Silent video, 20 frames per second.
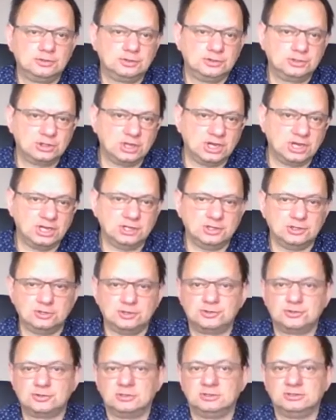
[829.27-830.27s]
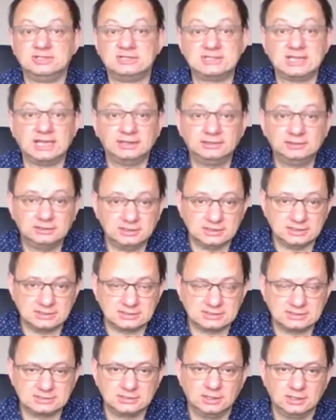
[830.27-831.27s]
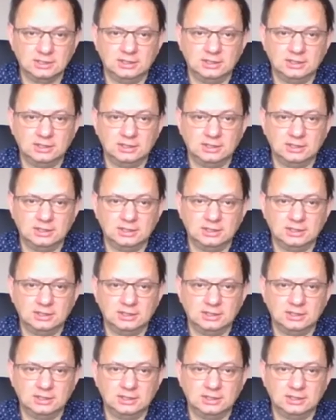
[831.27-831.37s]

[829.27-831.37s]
change the settings,